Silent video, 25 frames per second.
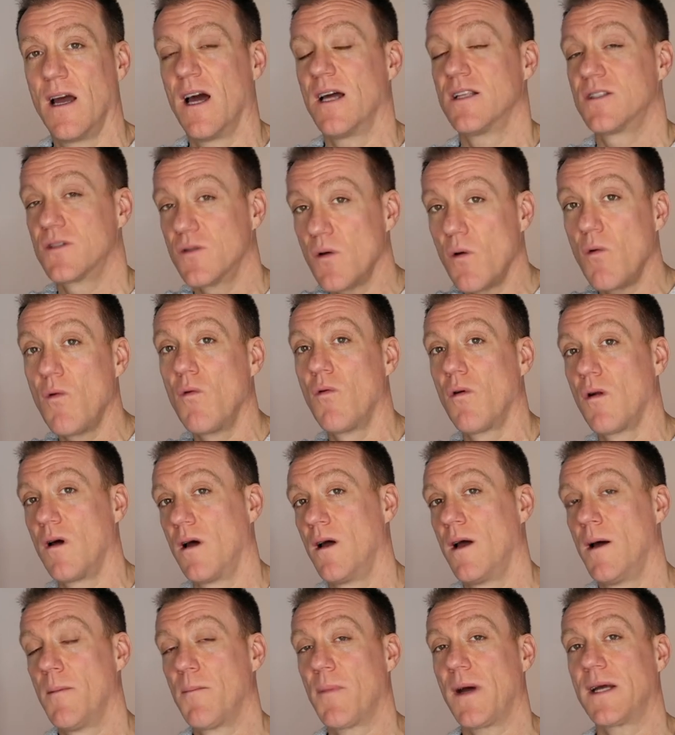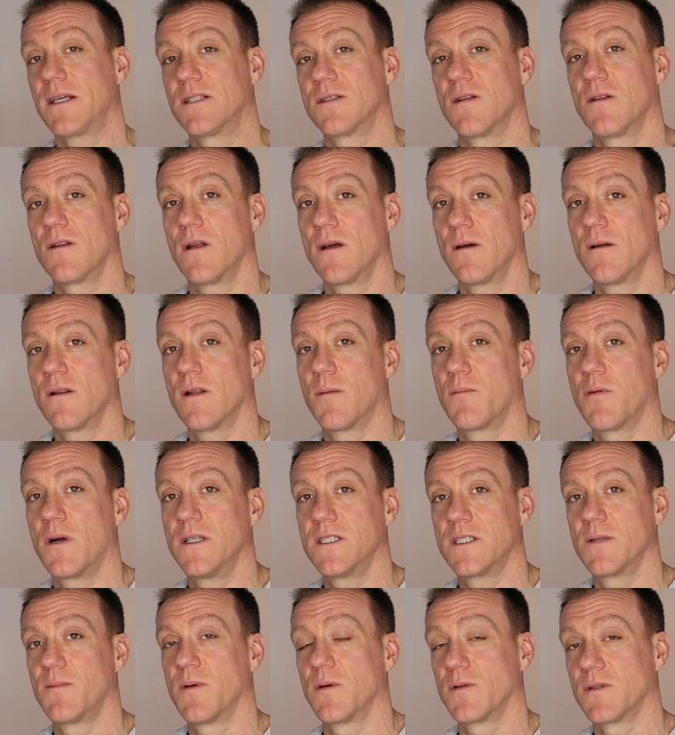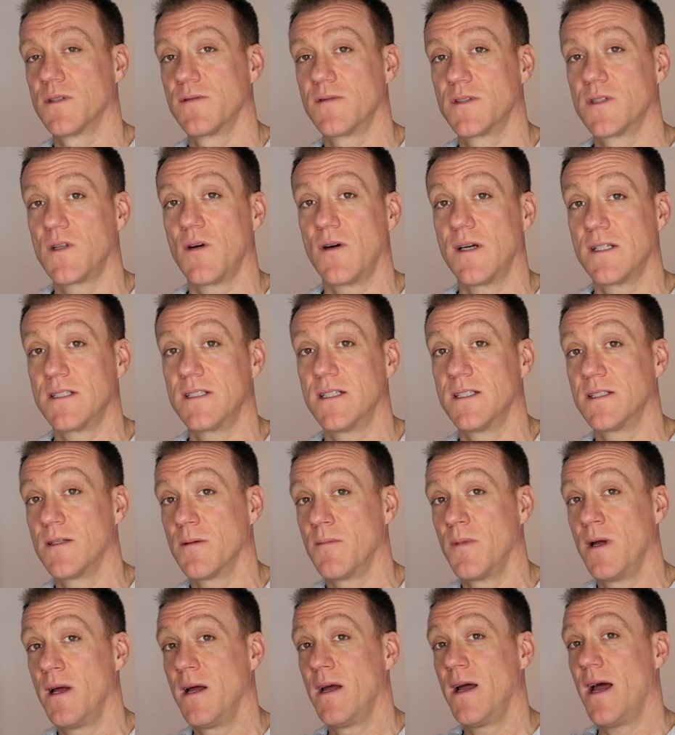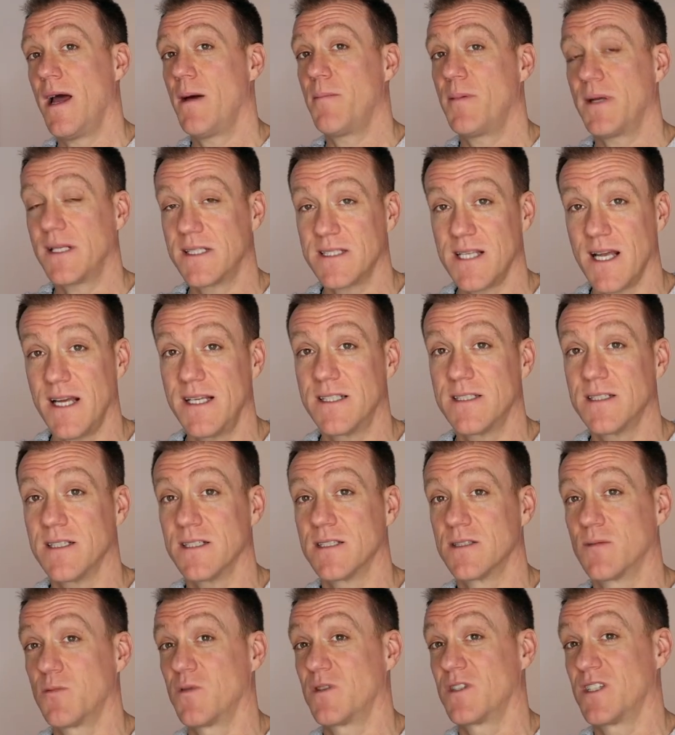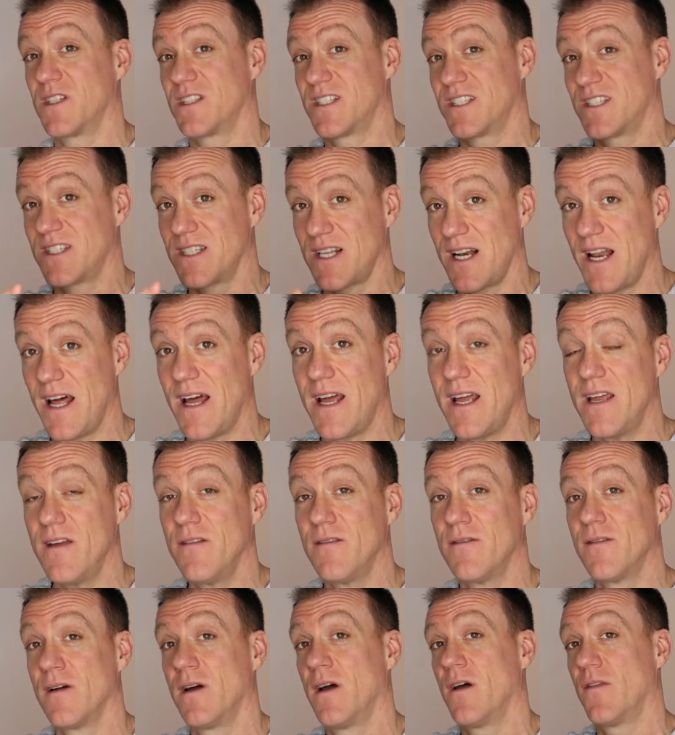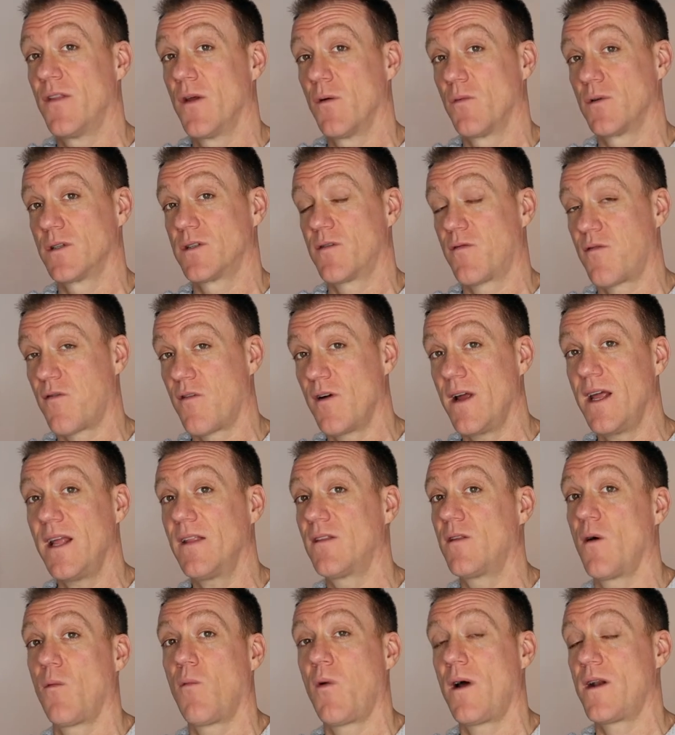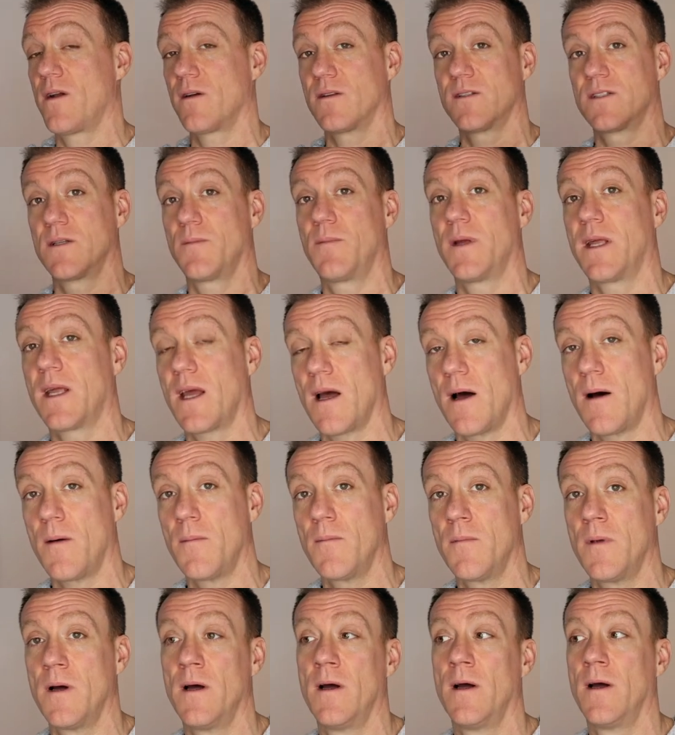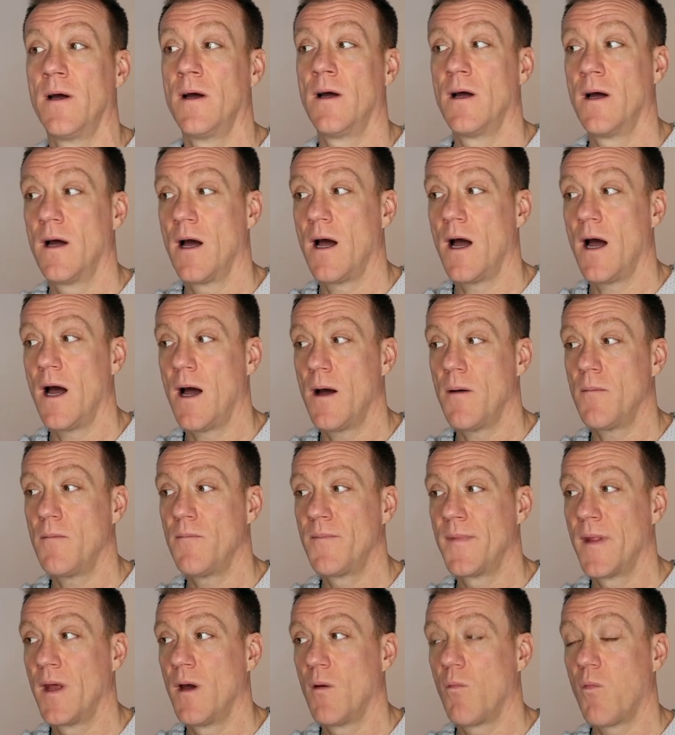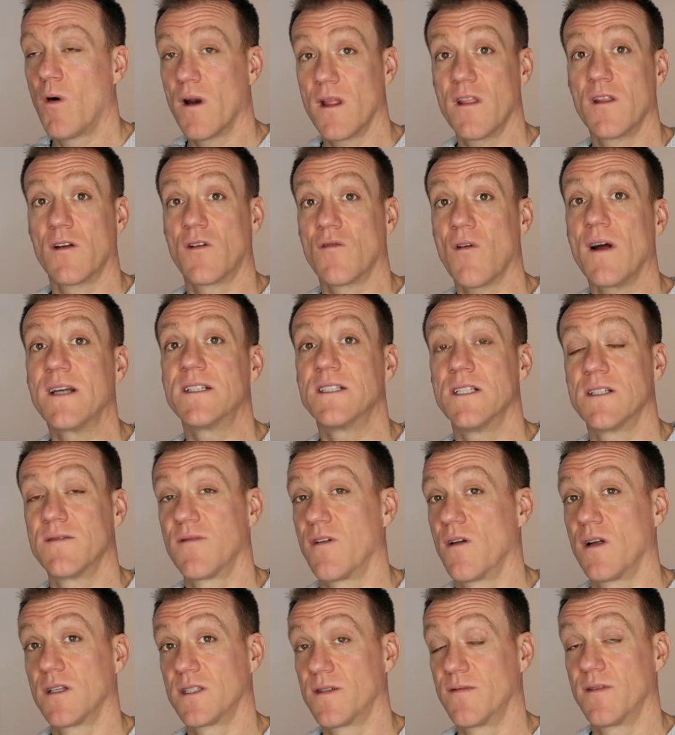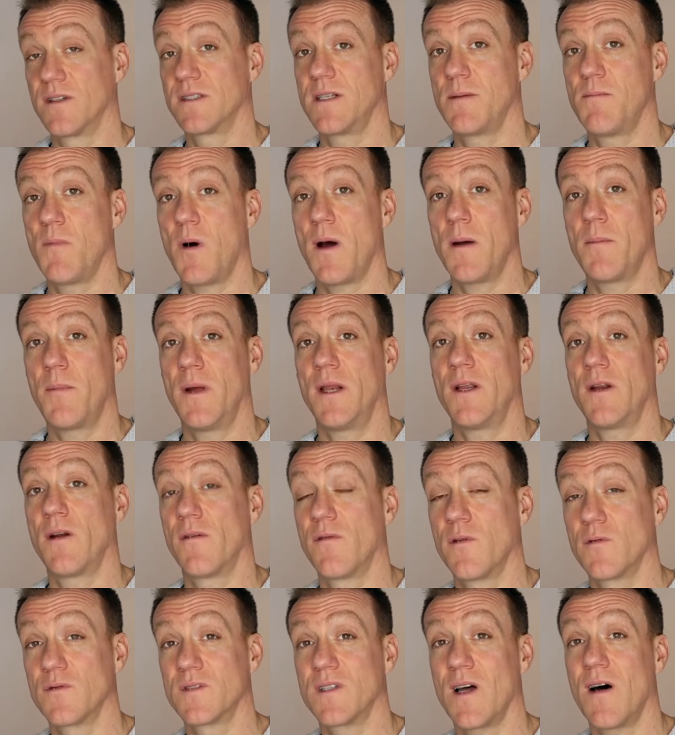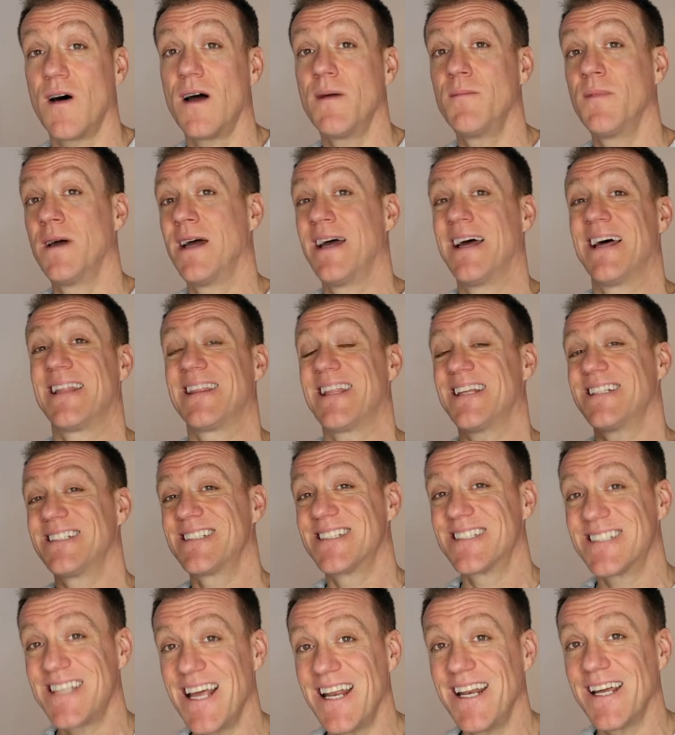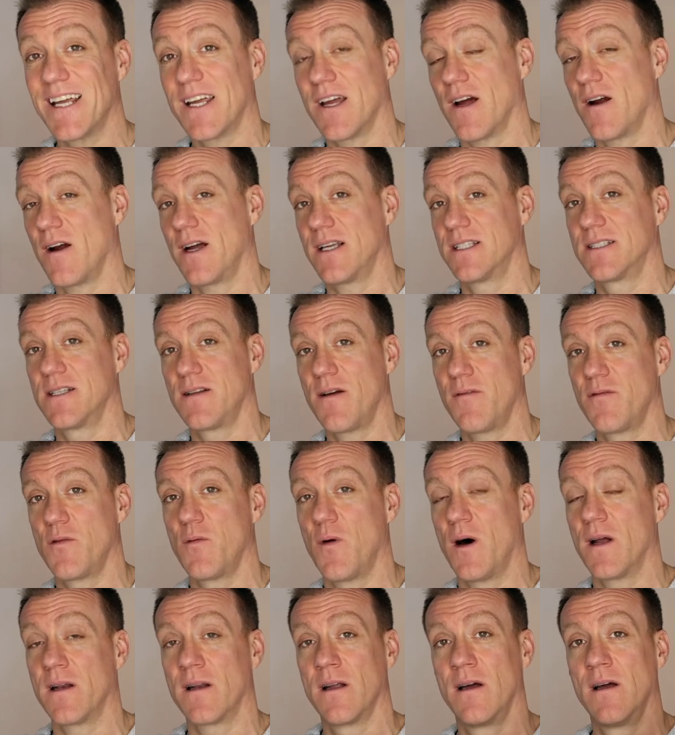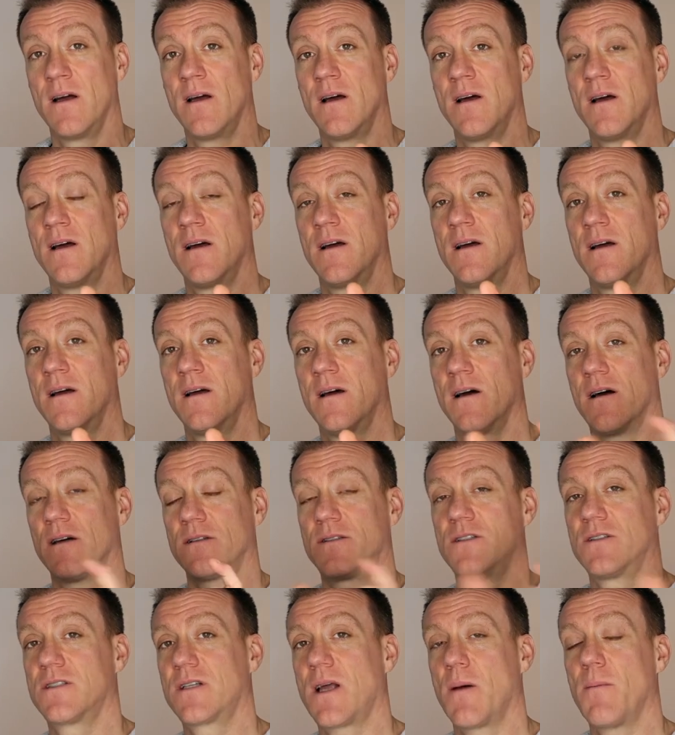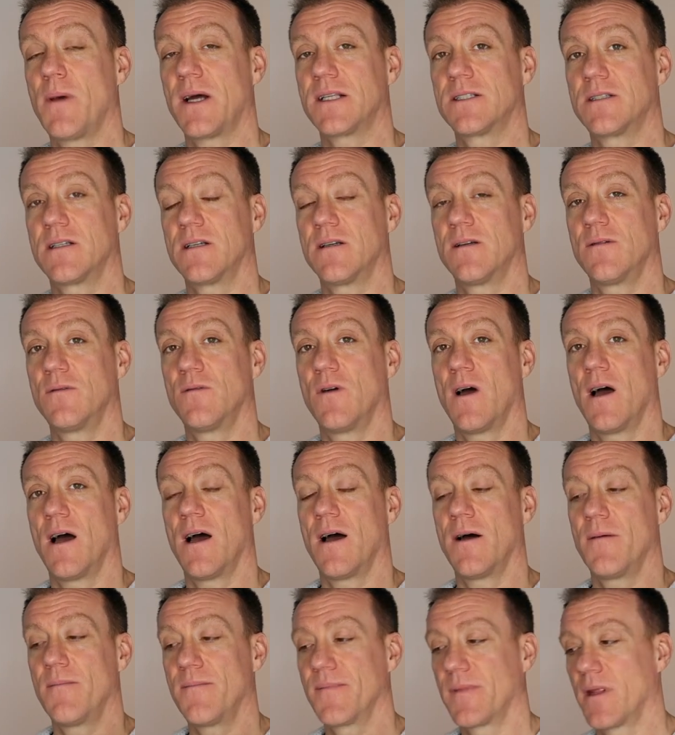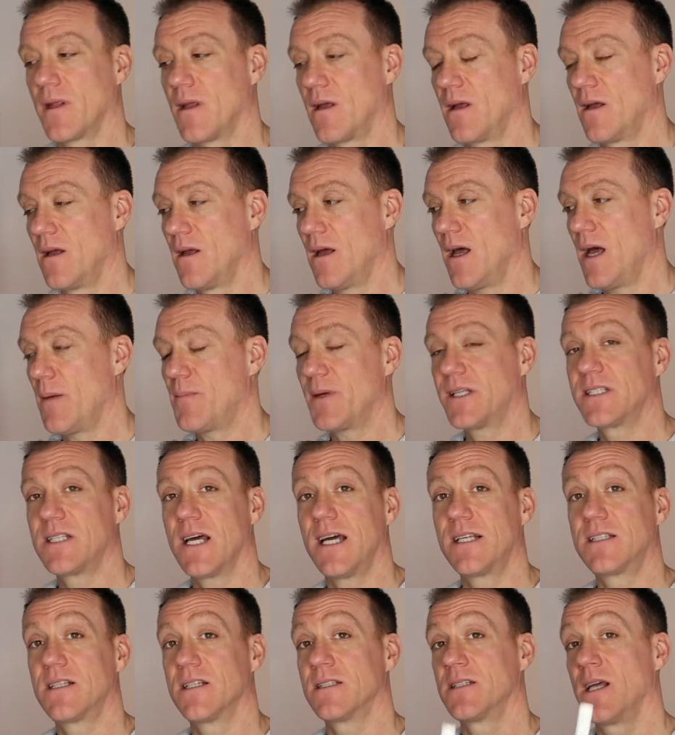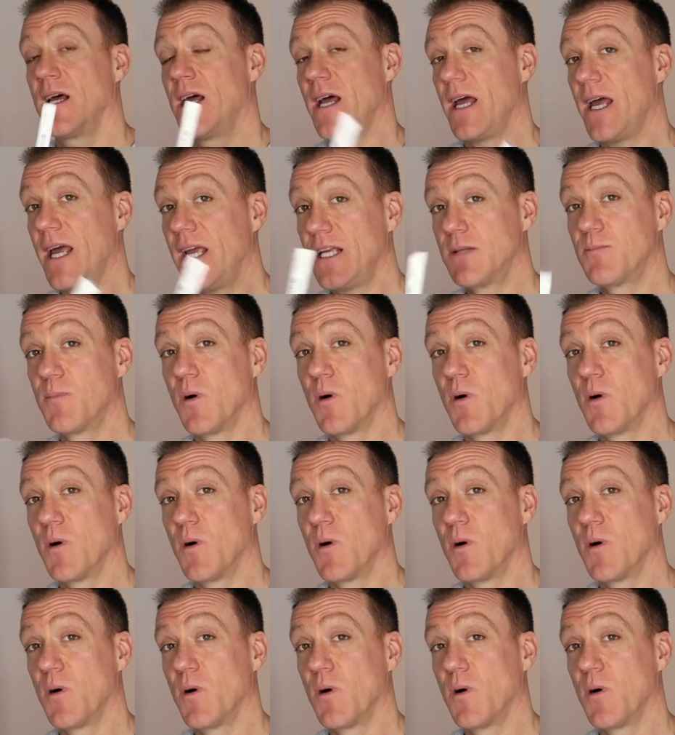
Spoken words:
It's all based on the principles of Stoicism. Epictetus was a slave that was freed, that went on to become one of the greatest philosophers, in my opinion, of all time. Then Seneca is another one. Just to come back to Epictetus, his